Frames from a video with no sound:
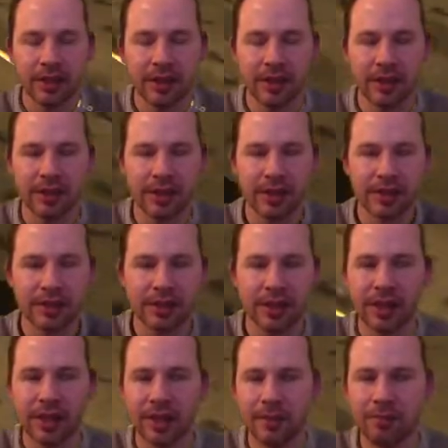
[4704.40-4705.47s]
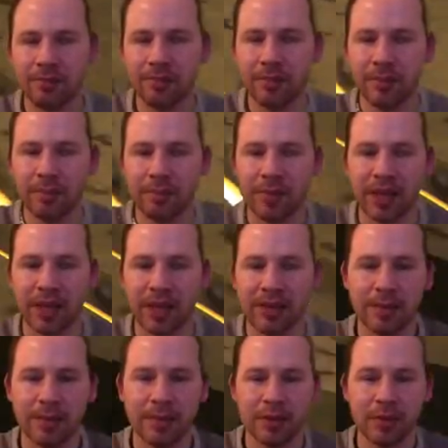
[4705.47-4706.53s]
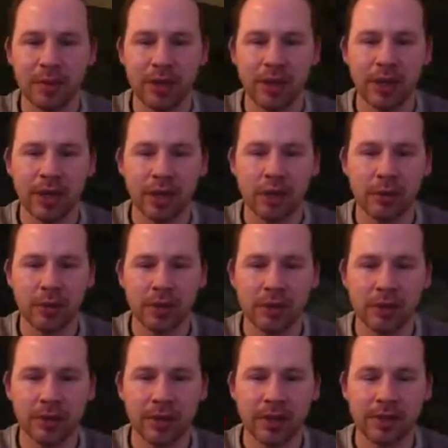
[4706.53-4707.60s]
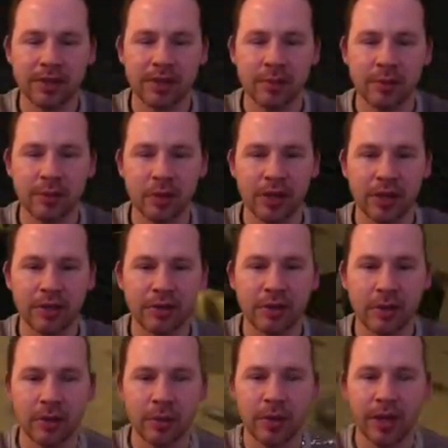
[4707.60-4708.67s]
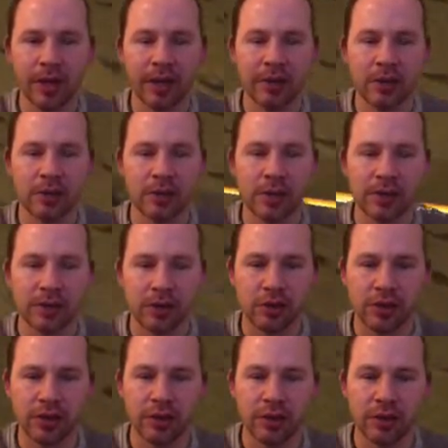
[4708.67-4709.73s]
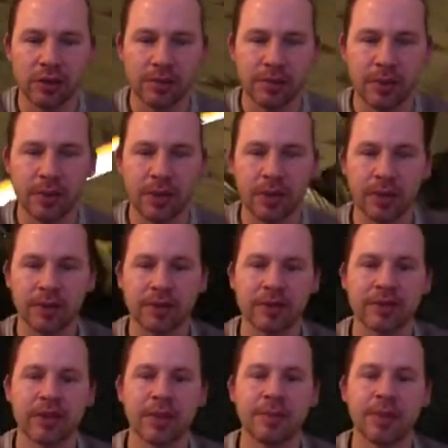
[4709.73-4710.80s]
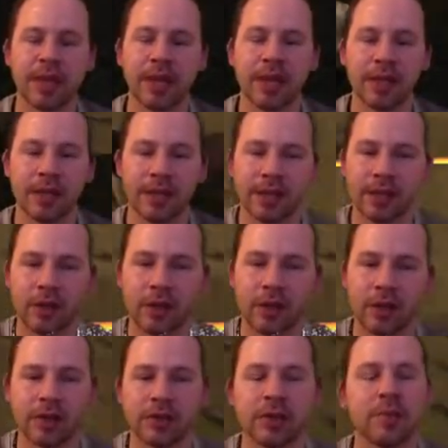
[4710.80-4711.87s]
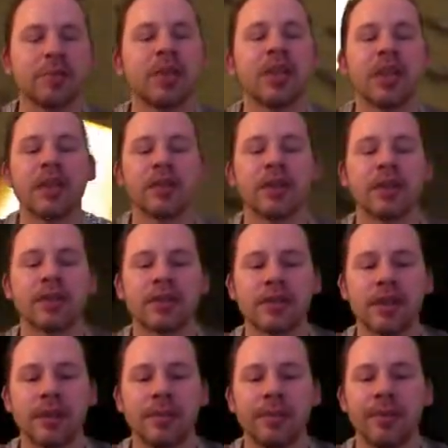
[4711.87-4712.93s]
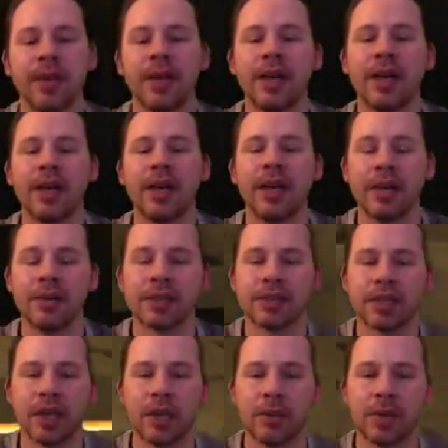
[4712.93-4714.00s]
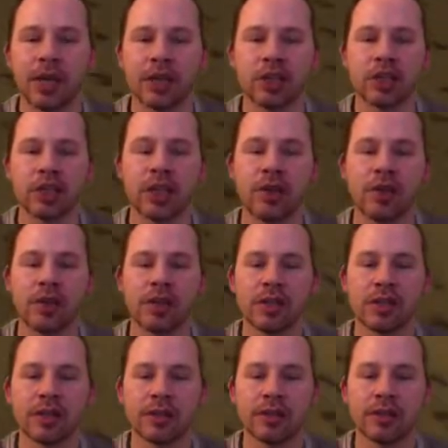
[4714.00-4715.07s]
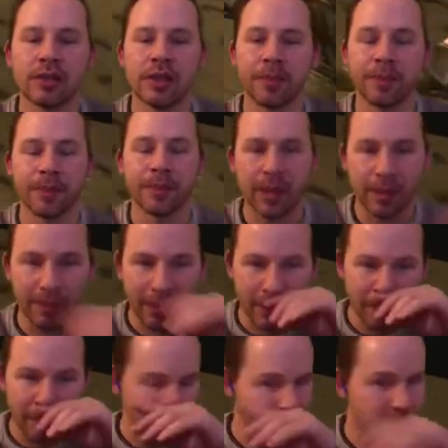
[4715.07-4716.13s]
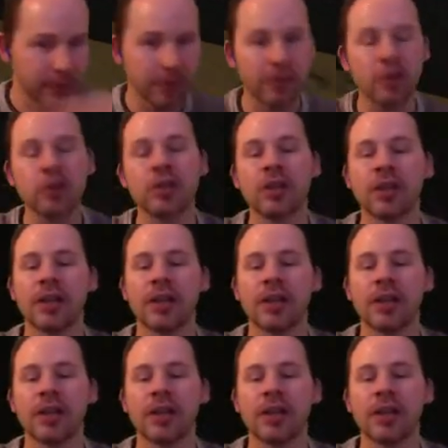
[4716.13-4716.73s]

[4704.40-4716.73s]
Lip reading: This has a base theme as well. I actually wanted to create a somewhat graceful way to transition, not just creating a slip gate and then going into medieval levels now, but actually going into like making more of a transition, and